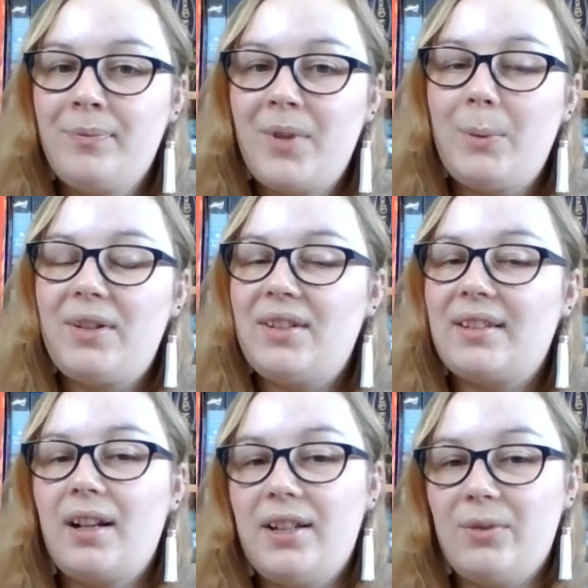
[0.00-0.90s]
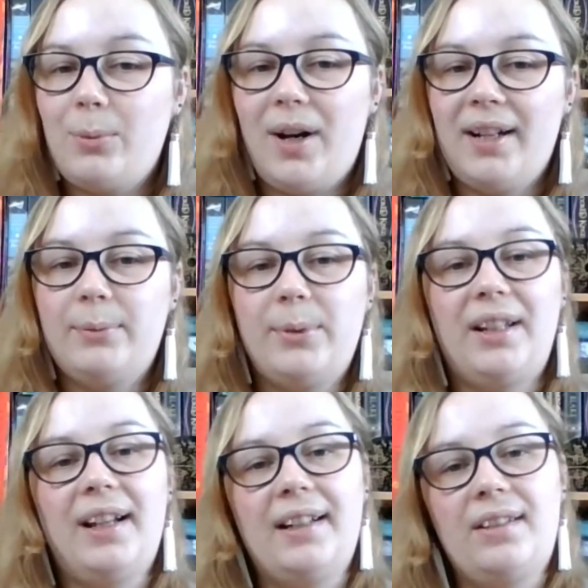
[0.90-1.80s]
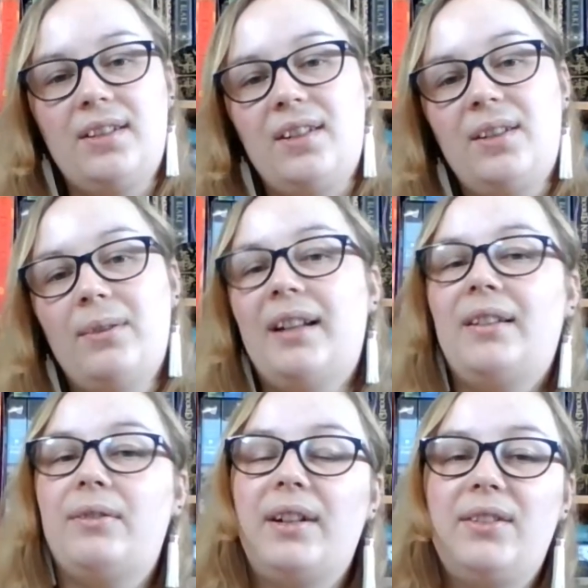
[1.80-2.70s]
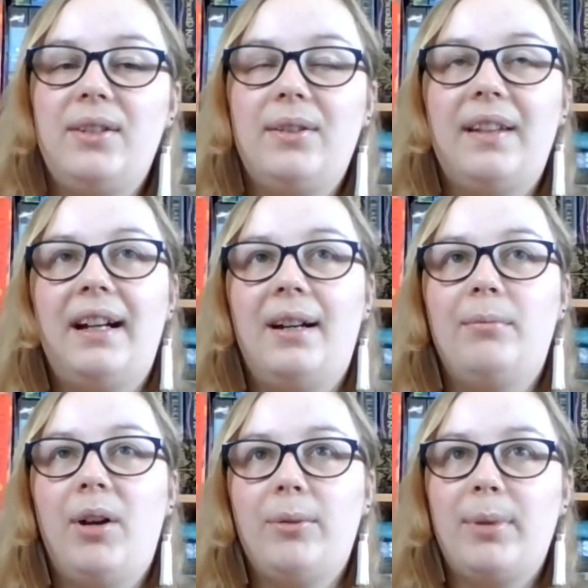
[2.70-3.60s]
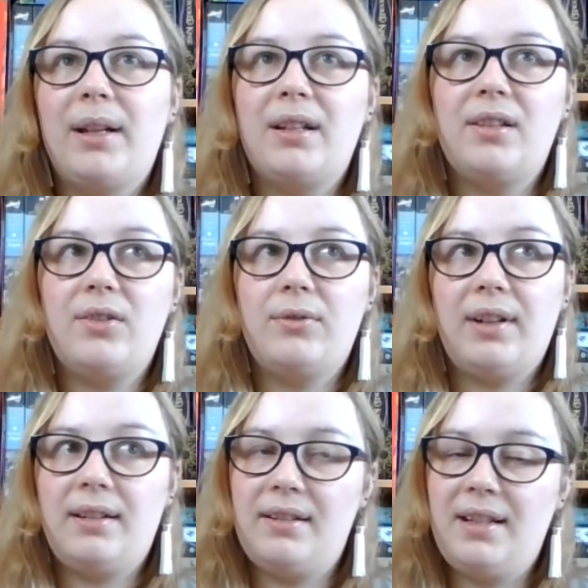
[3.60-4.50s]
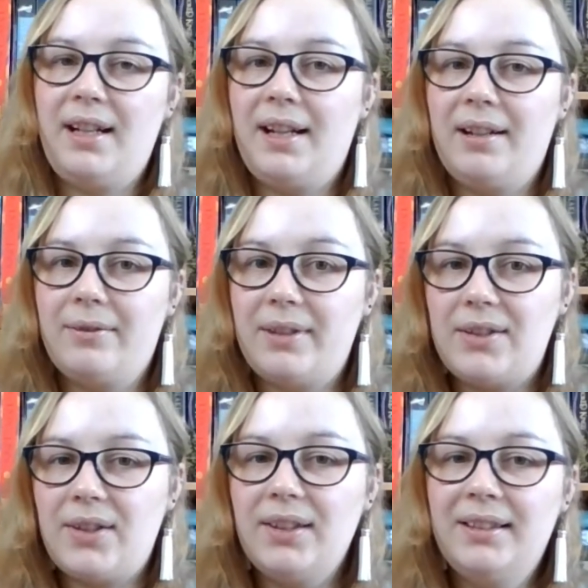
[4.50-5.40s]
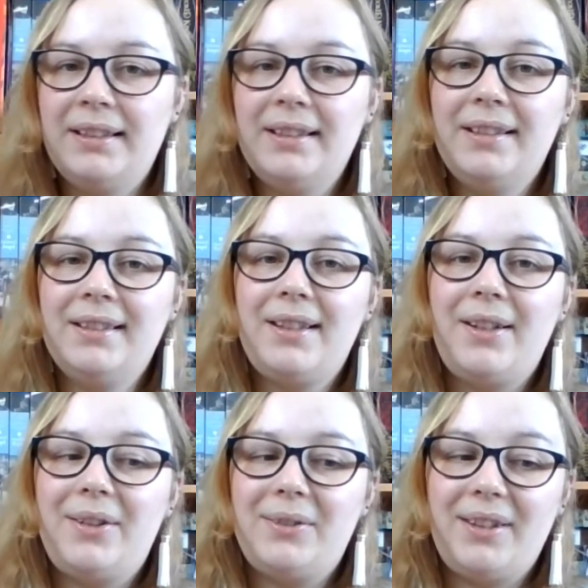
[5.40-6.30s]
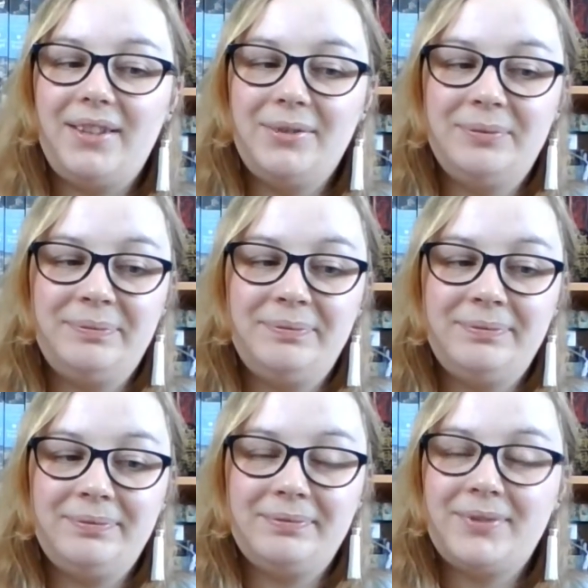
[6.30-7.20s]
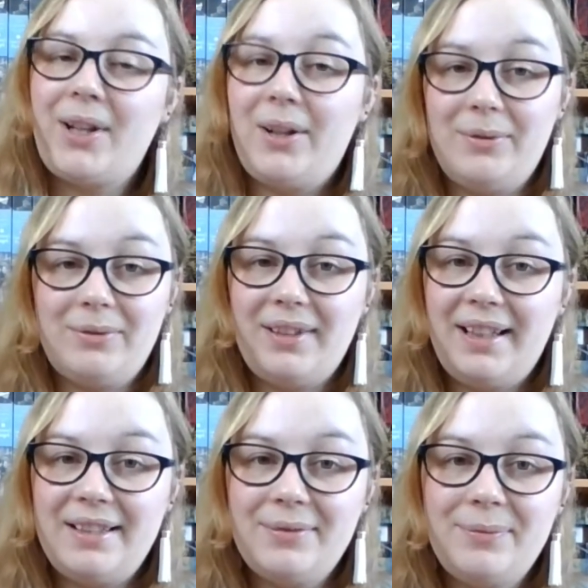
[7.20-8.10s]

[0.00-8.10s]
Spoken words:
which is kind of what I would like to do. And if I do that, I'm hoping to read a T. Kingfisher horror, hopefully.